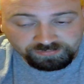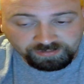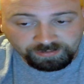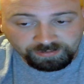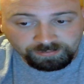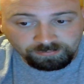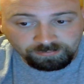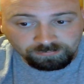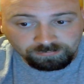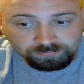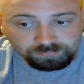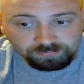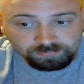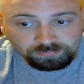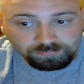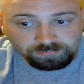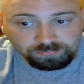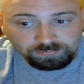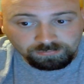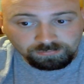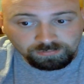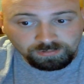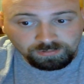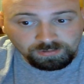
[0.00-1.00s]
Title,
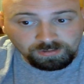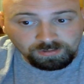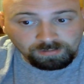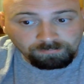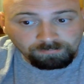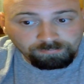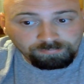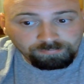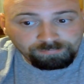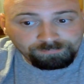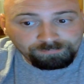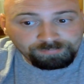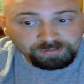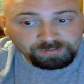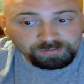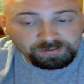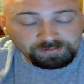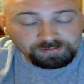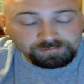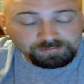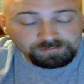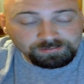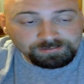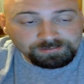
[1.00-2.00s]

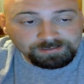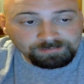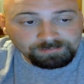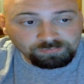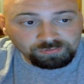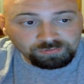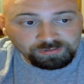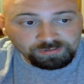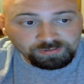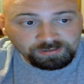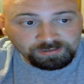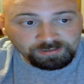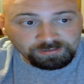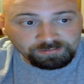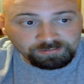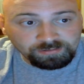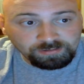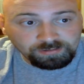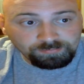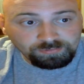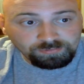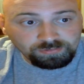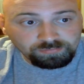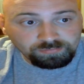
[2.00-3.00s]
but he came on
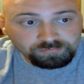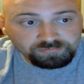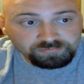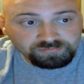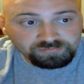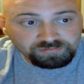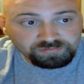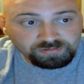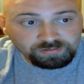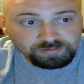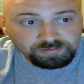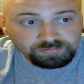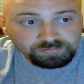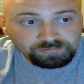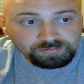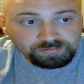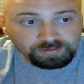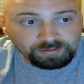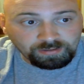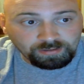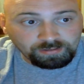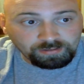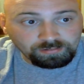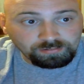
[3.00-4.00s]
AEW and said
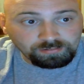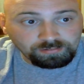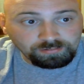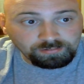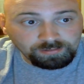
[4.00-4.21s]
that